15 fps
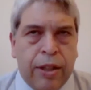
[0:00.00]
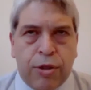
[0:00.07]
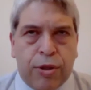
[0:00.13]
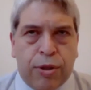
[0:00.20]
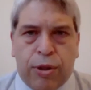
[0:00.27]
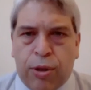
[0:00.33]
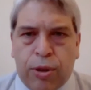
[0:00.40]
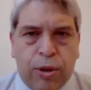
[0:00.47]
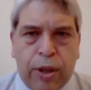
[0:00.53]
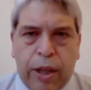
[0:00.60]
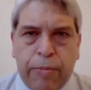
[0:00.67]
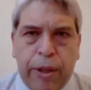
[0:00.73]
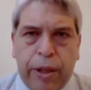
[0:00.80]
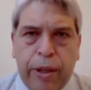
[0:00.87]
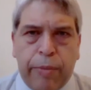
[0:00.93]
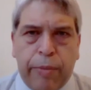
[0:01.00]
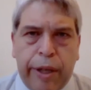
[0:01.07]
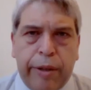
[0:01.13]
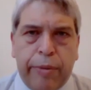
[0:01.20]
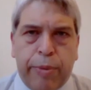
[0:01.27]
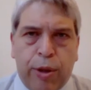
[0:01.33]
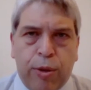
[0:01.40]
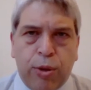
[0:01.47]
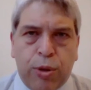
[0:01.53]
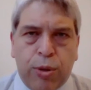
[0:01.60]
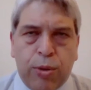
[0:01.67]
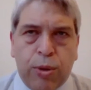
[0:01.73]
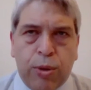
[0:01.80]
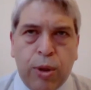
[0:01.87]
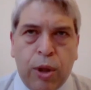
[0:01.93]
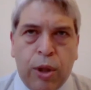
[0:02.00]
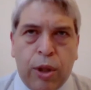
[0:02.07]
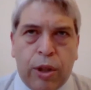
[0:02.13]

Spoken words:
So I'm very proud to